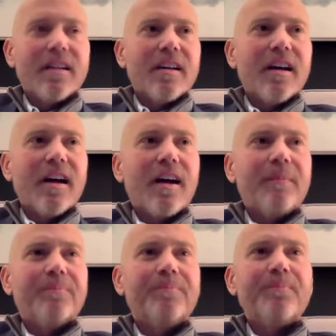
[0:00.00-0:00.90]

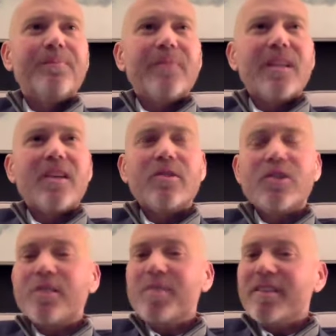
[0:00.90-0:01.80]
You know, in
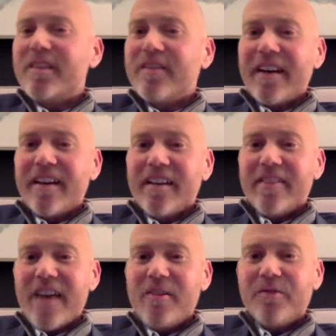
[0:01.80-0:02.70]
terms of
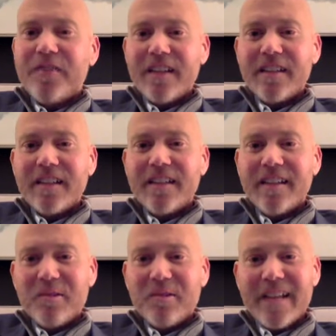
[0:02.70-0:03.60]
how I'm feeling
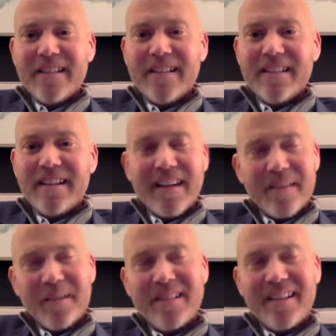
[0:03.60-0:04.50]
and what I did today,
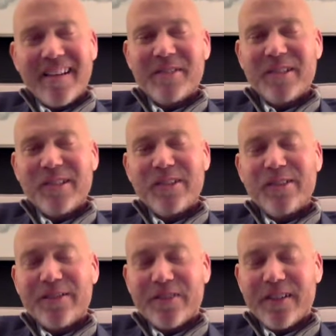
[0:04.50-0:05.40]
yeah, my day was a little
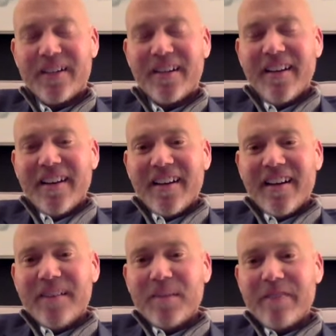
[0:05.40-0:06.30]
different,
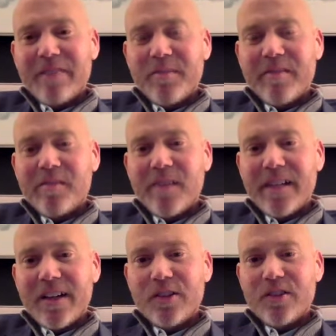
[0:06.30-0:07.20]
probably from
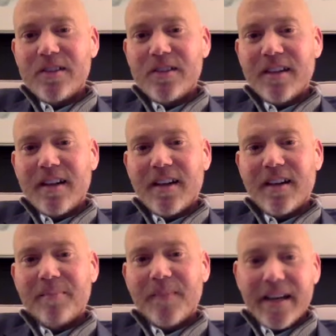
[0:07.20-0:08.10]
everybody else's.
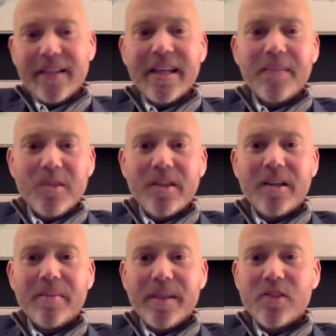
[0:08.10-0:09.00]
I had
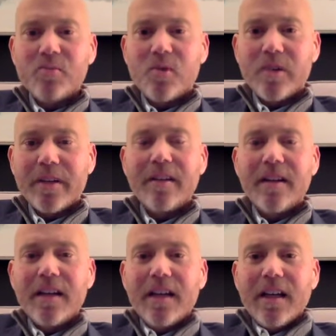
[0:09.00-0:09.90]
chemotherapy this morning,
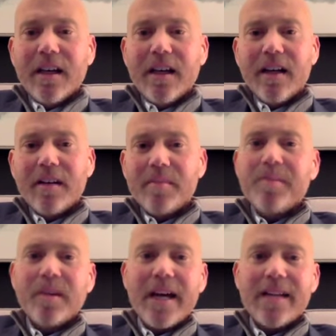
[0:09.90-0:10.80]
and
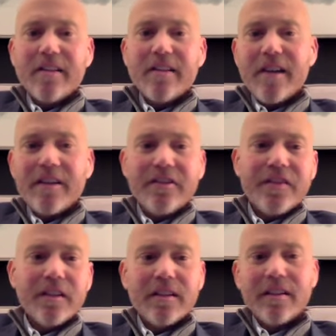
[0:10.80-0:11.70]
people ask, you know, how are you
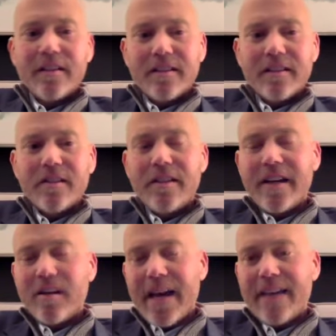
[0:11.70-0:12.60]
feeling? Is it a good day
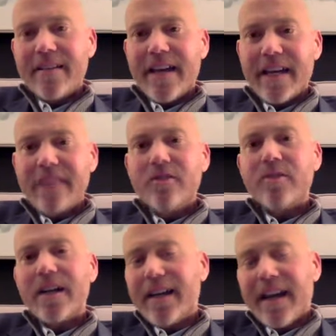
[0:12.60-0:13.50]
or a bad day? And
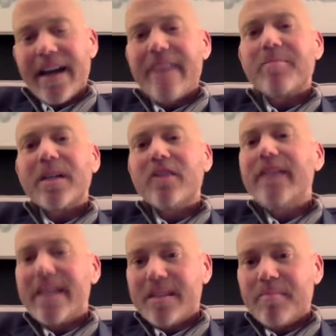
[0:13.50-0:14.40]
I have my good
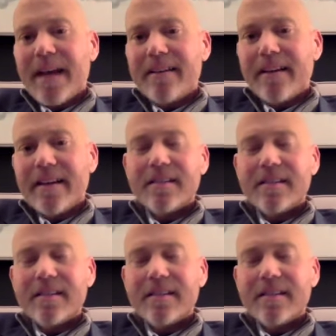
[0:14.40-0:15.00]
days and bad days,